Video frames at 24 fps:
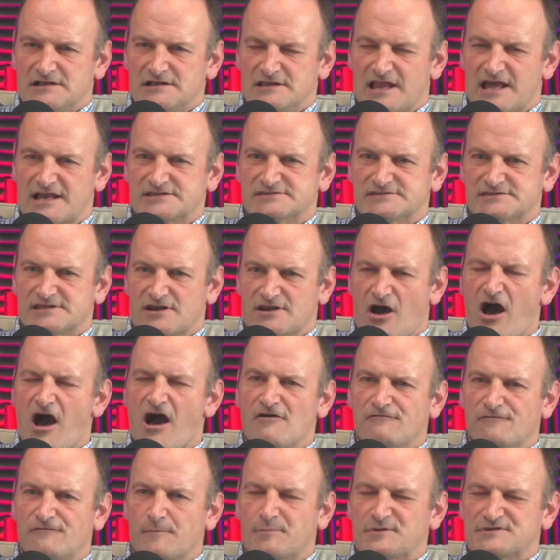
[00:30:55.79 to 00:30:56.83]
Less than
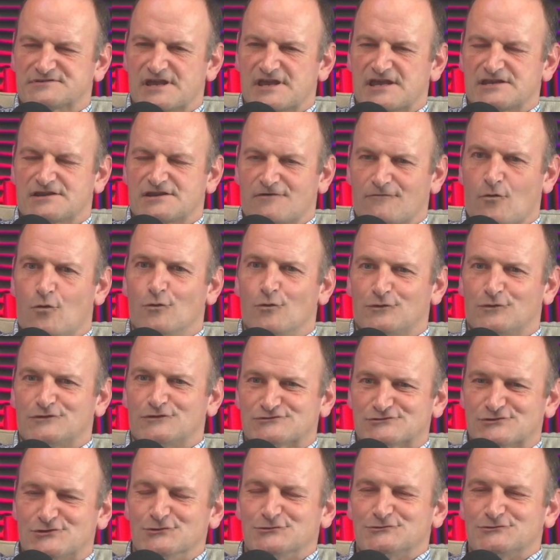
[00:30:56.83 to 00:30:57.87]
0.5% of all the
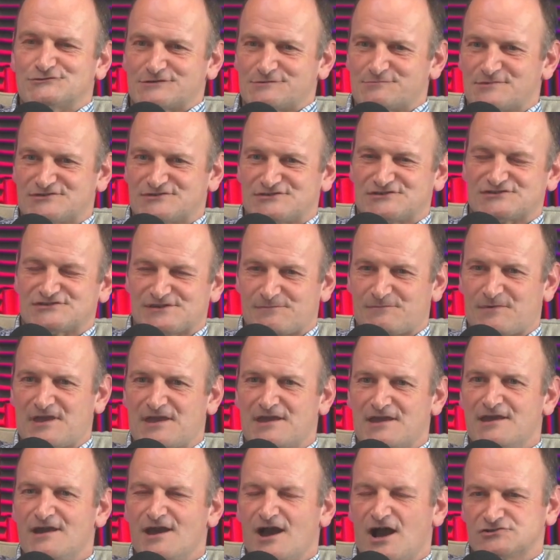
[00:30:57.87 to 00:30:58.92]
schools in
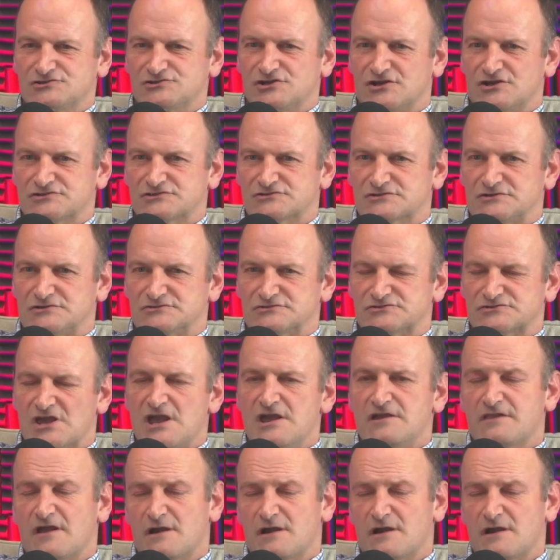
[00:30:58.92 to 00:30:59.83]
Mississippi are charter schools.